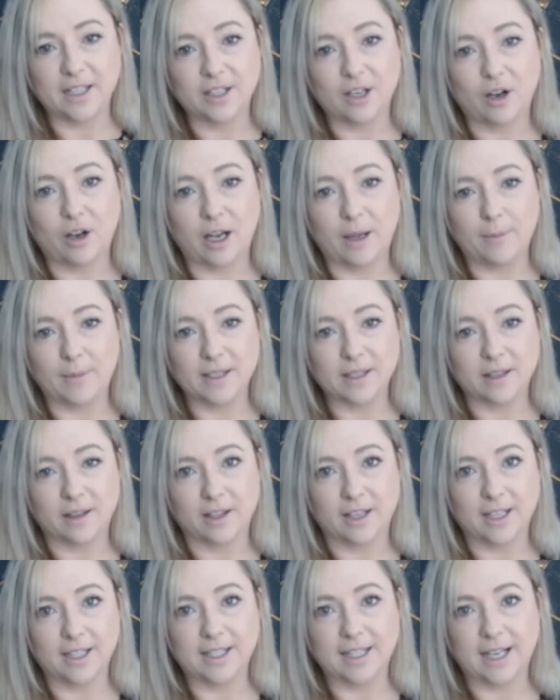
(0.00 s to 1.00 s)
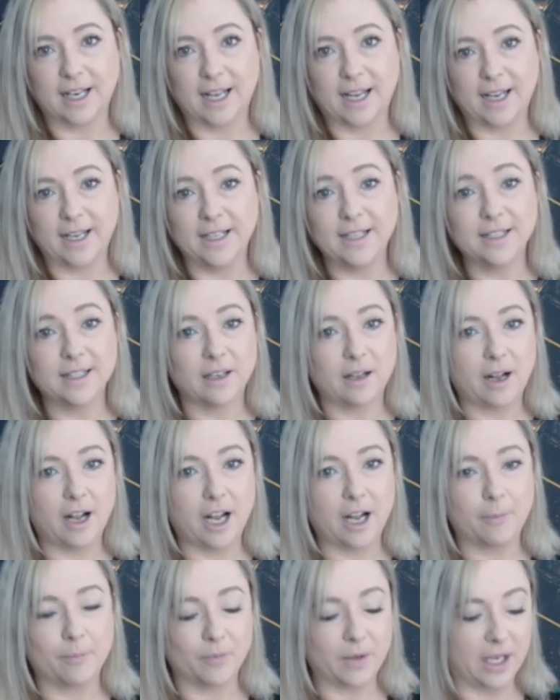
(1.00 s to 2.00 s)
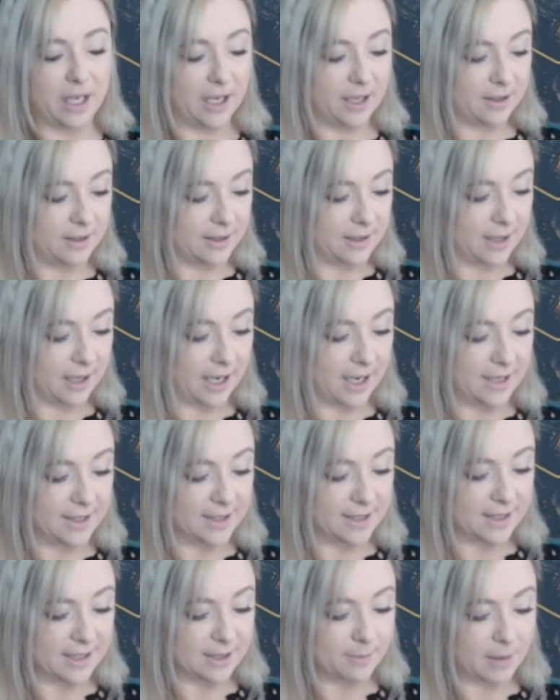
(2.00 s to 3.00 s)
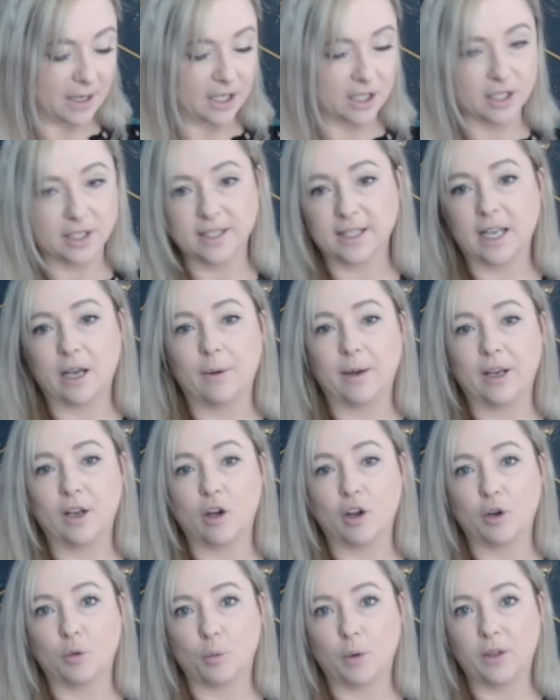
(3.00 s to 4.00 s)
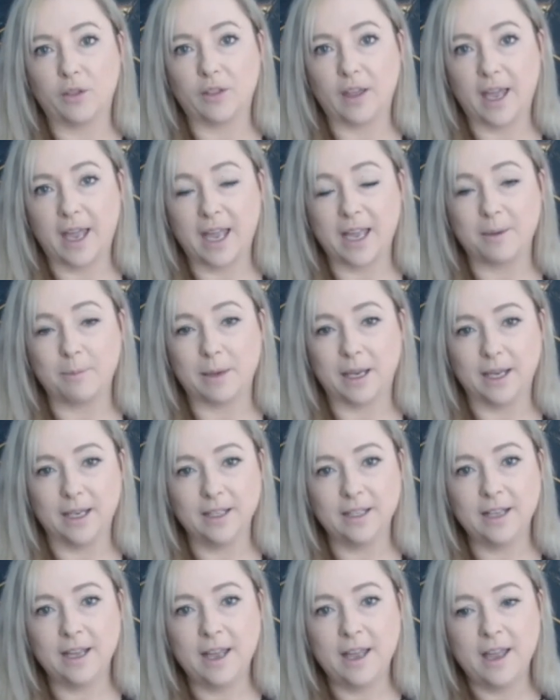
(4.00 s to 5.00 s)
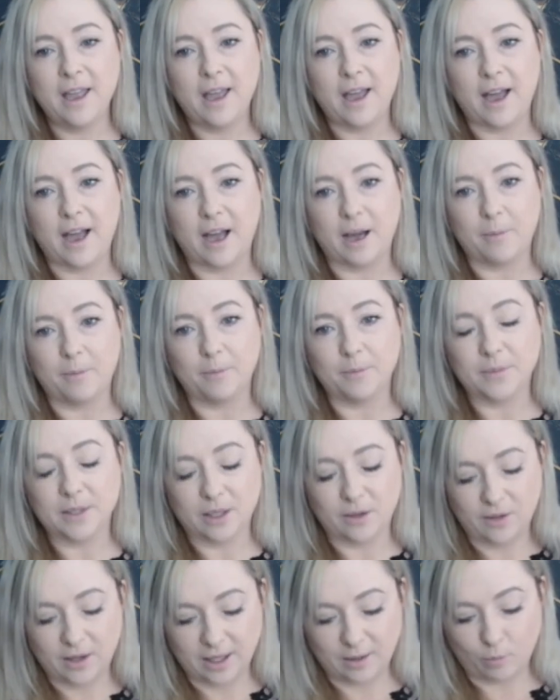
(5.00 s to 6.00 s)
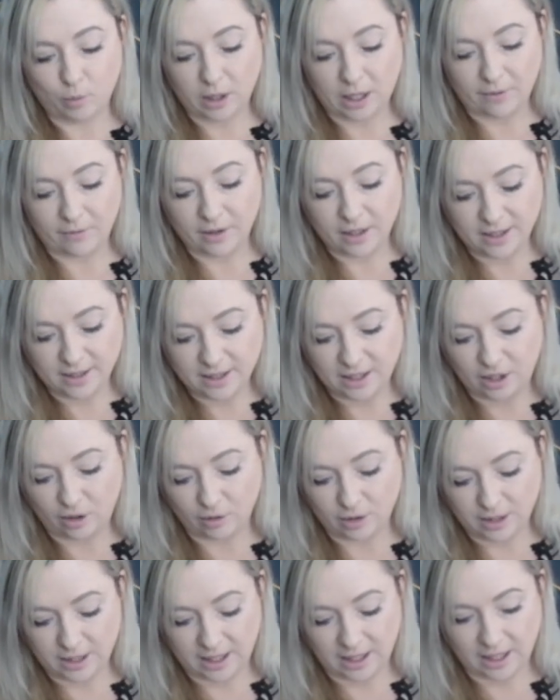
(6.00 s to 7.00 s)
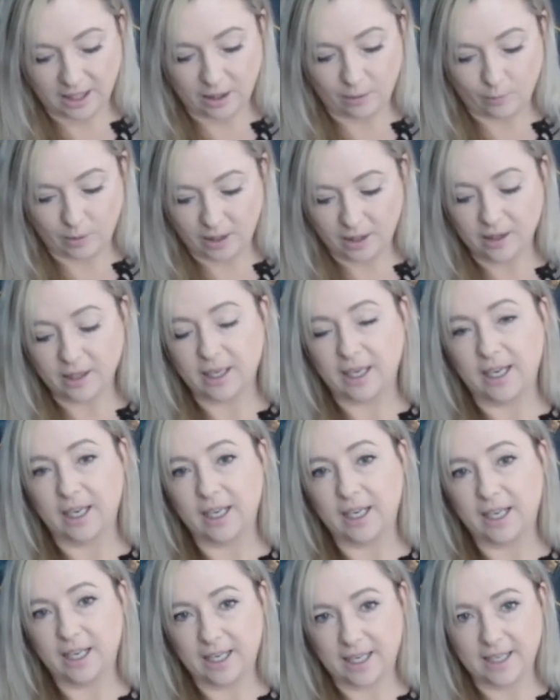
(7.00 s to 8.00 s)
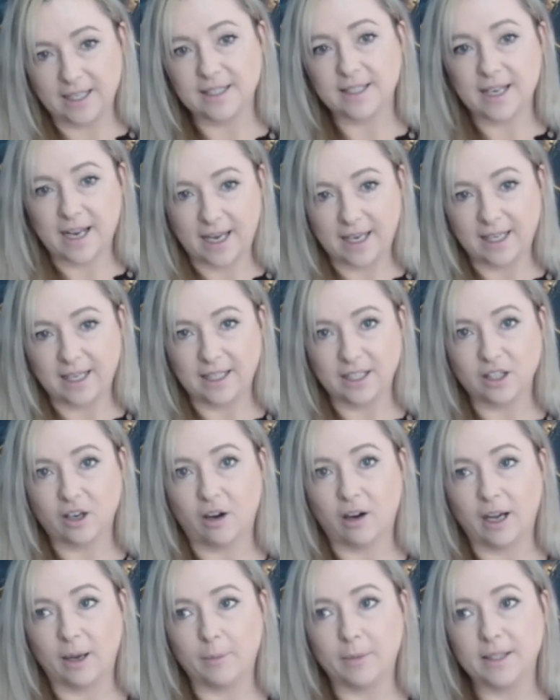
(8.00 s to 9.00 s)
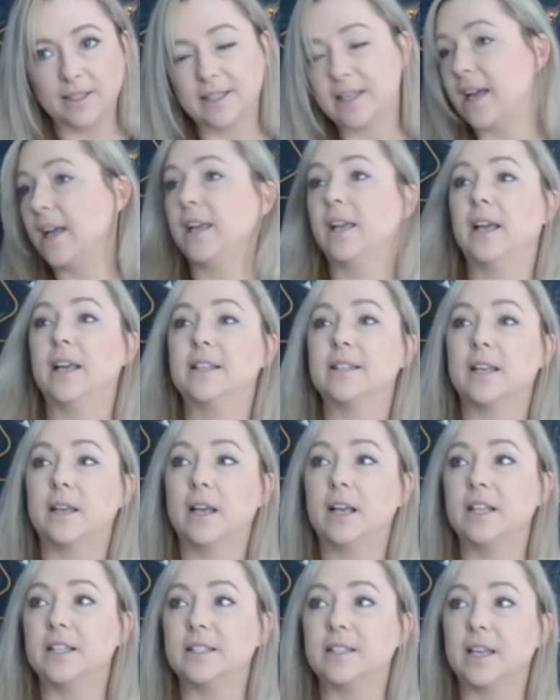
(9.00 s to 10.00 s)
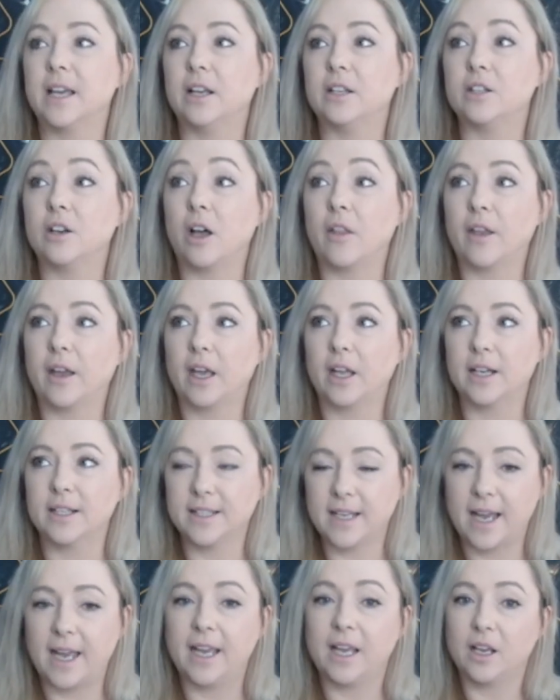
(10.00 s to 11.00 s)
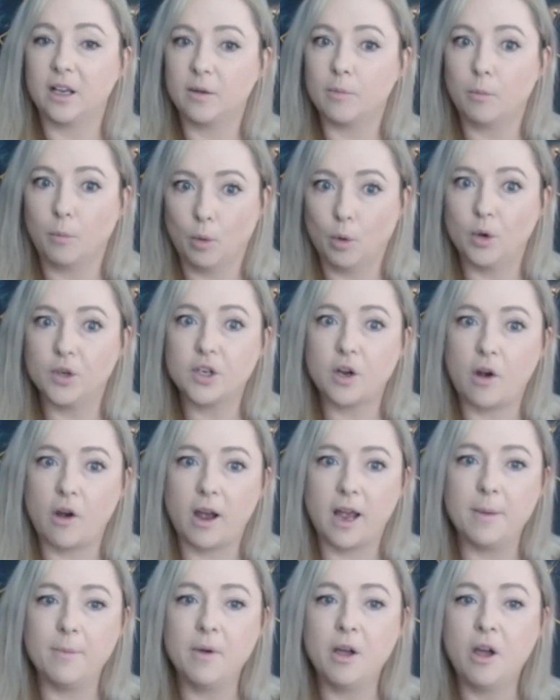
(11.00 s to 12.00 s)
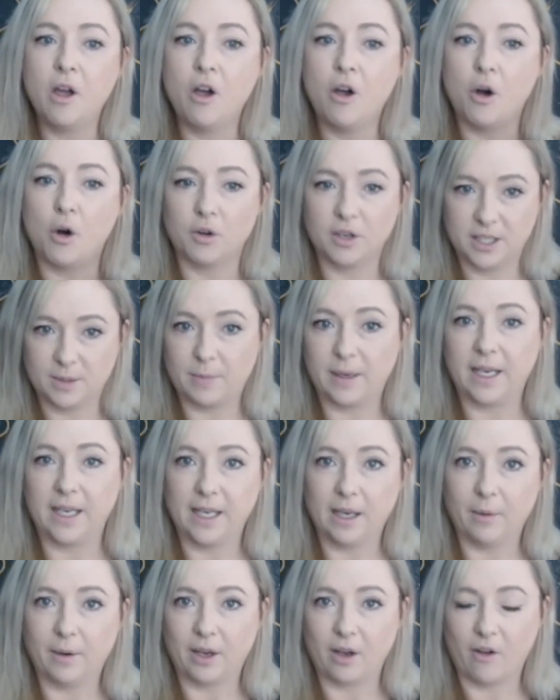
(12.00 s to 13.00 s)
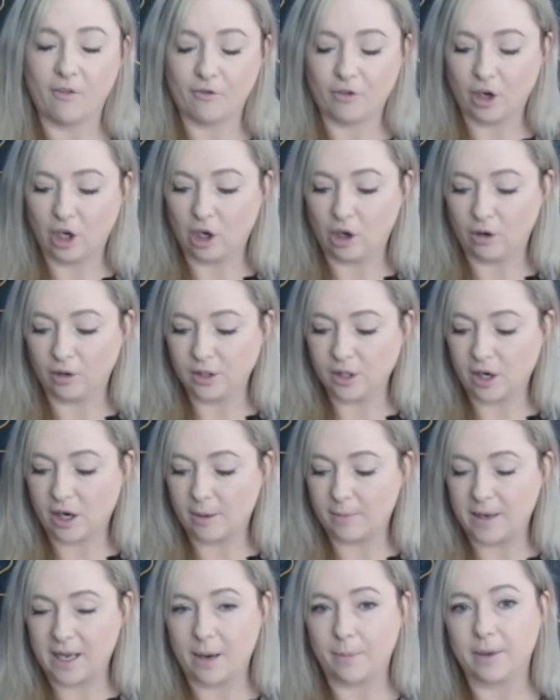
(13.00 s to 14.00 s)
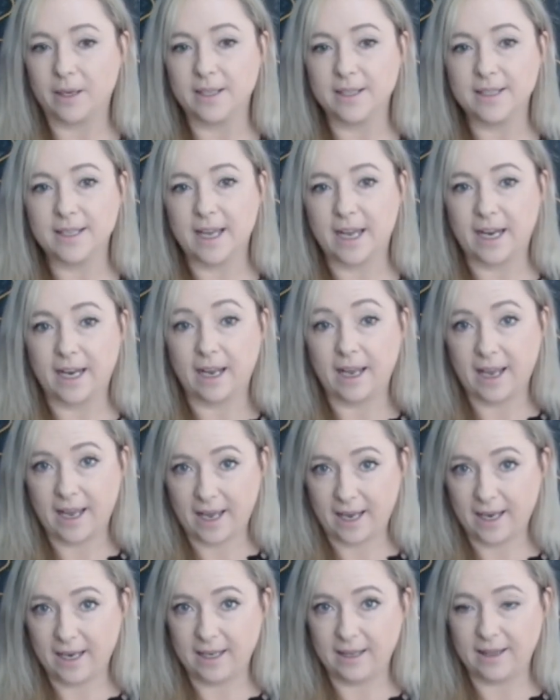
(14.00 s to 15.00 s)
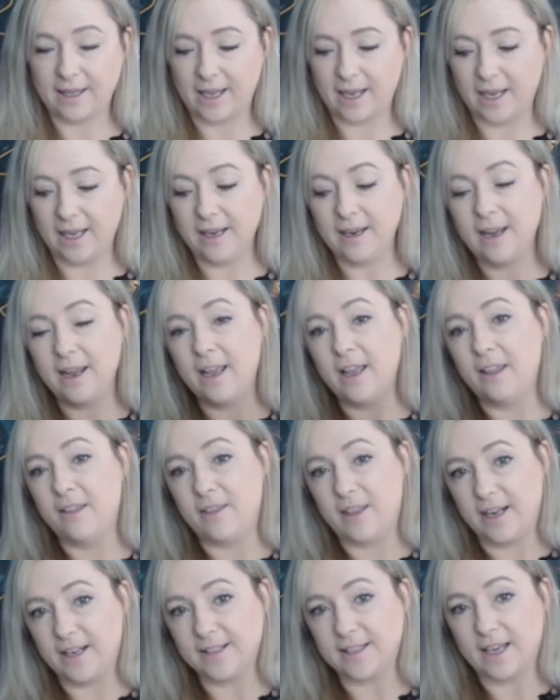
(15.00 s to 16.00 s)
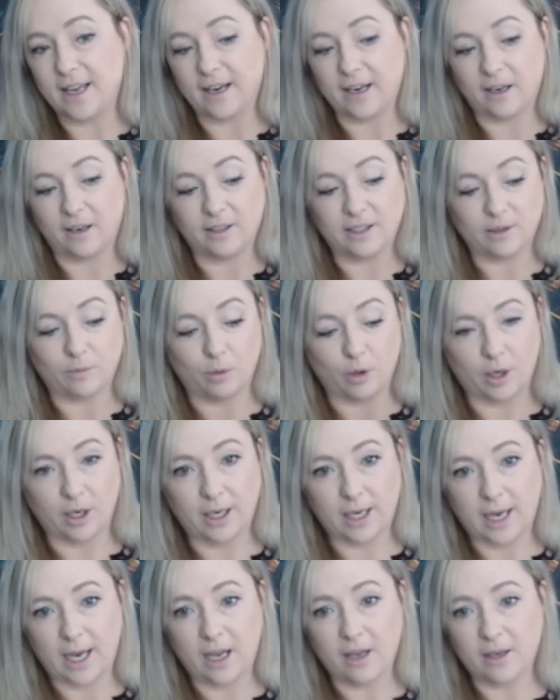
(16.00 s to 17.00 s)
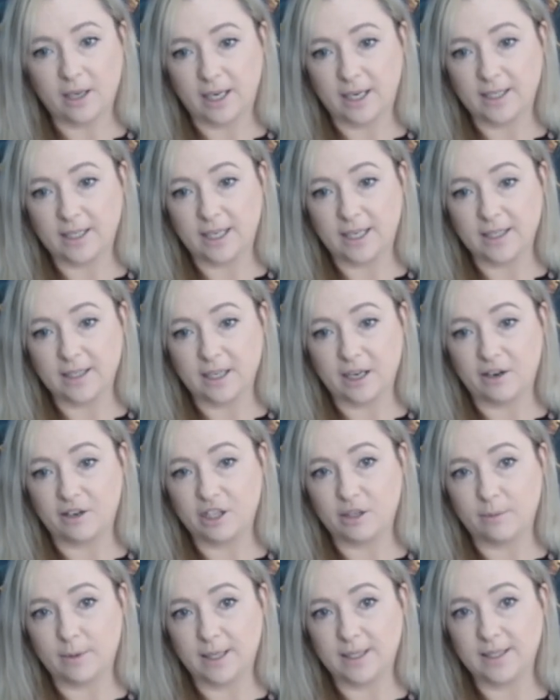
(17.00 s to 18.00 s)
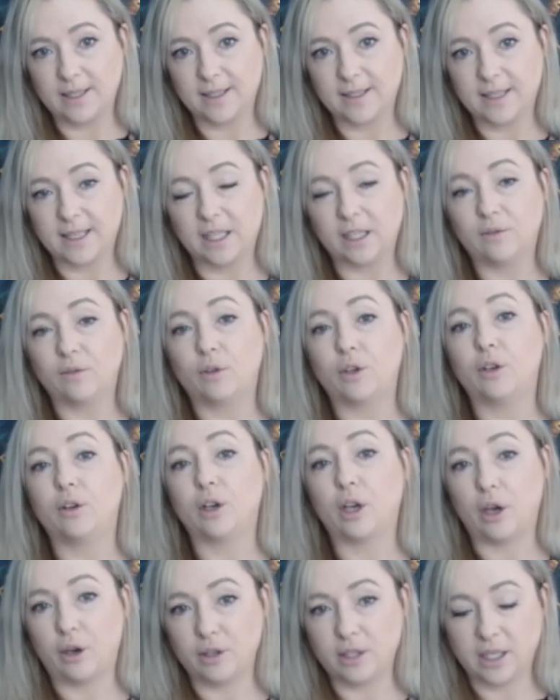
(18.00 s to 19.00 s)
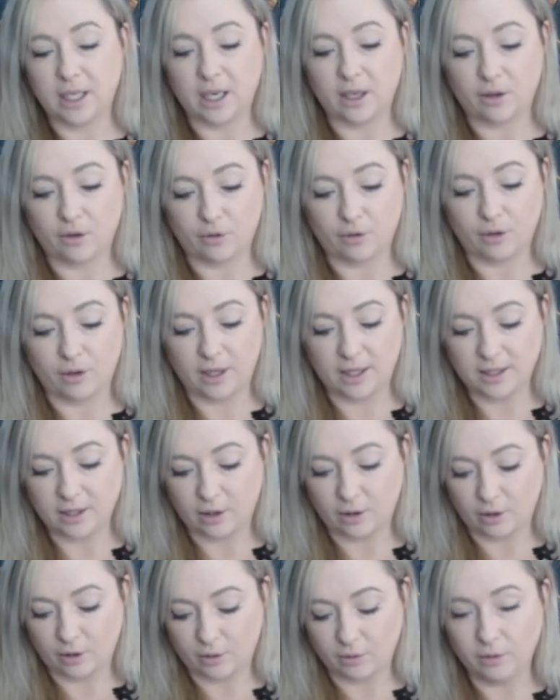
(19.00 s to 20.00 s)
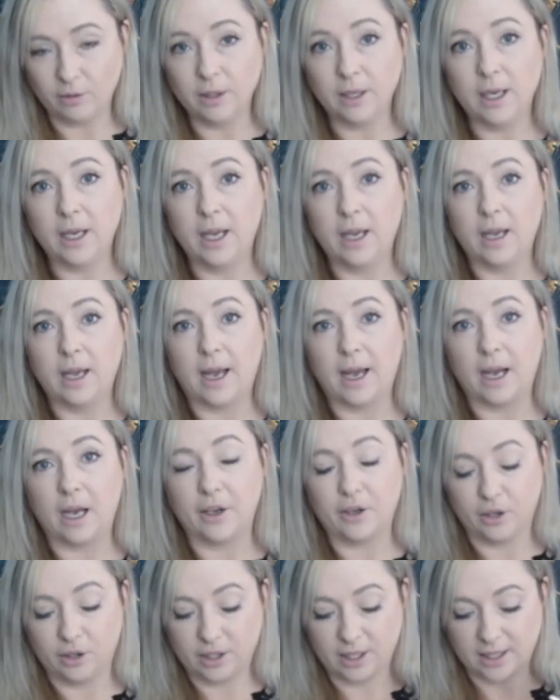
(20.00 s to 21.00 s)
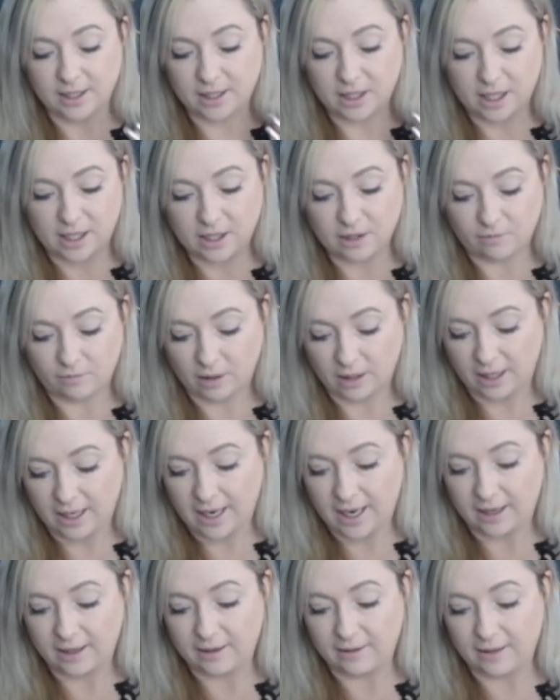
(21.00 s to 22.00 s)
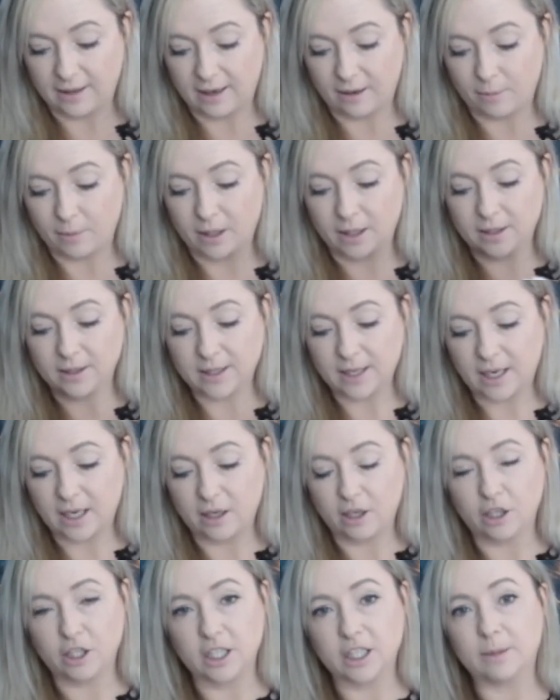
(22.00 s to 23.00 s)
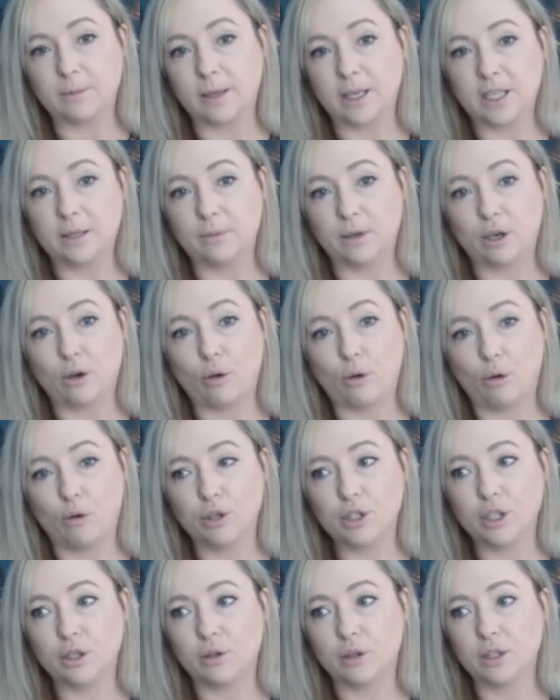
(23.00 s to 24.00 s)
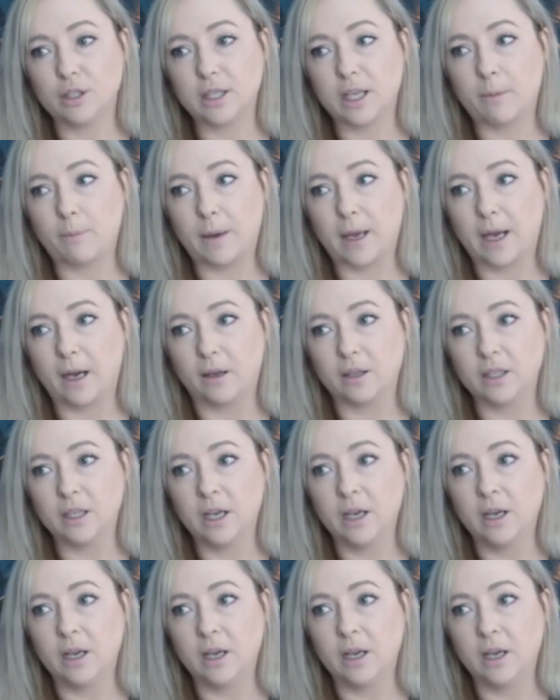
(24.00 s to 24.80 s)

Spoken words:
time. There's a lot of delays delays and suspensions going on with the hangman. Whatever it is that you're dealing with, it is taking time. It's either going to take more time or it's been going on for a long time now. But it's saying hang in there, things are going to work out, it is going to be successful, you're going to get through this hurdle. You just need to really hang in there. But it's saying you just need to be cautious about